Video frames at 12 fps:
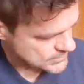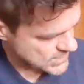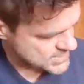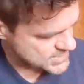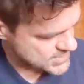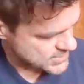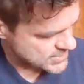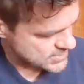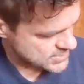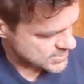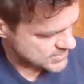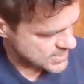And so it'll
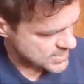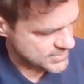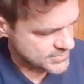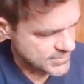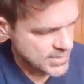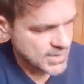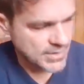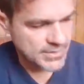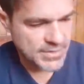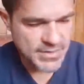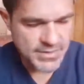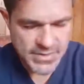go round and round.
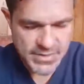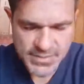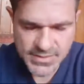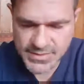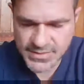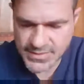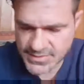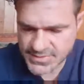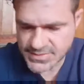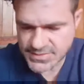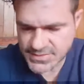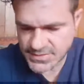And I think that
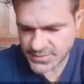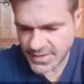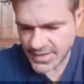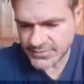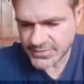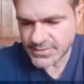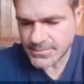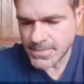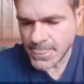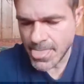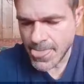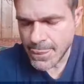having
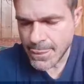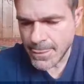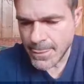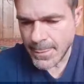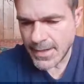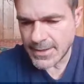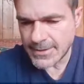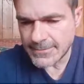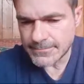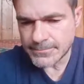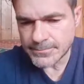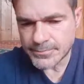
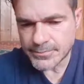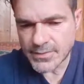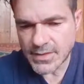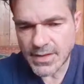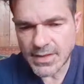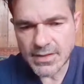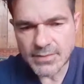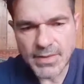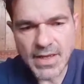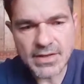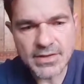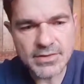a
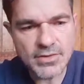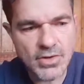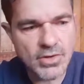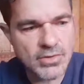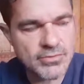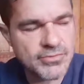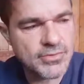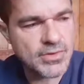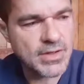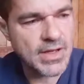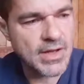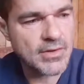band of
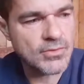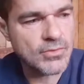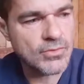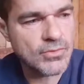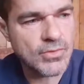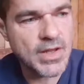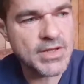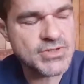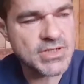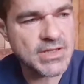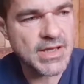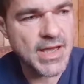
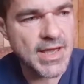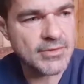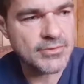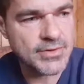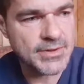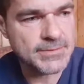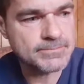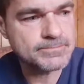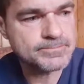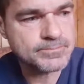ragingly angry